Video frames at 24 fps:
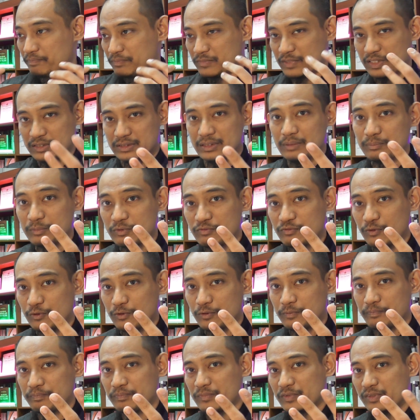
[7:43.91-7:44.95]
That's number
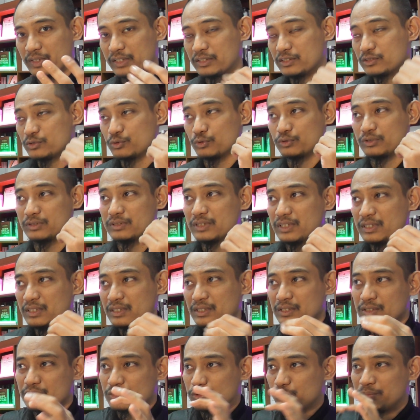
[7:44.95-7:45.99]
four, right? So
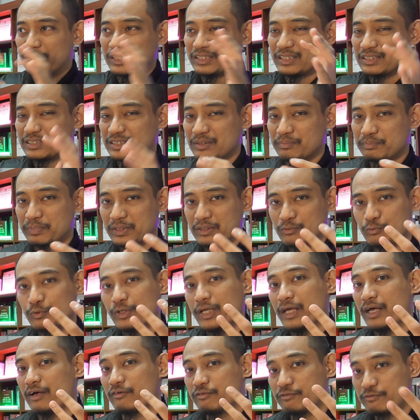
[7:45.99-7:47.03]
to make it simple,
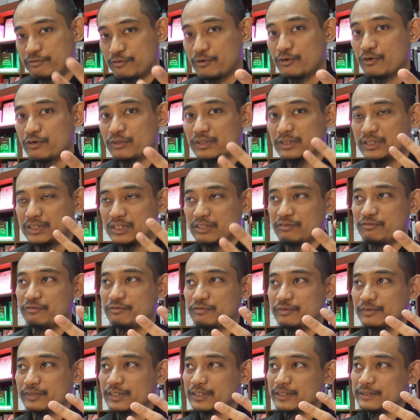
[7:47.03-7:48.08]
we have four
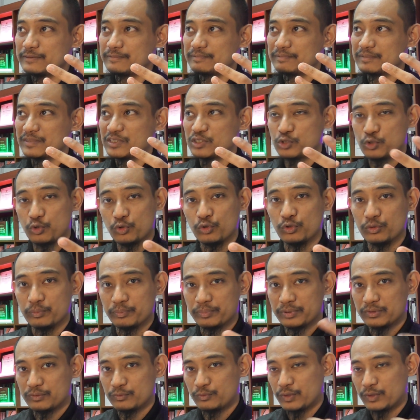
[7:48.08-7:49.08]
different scope.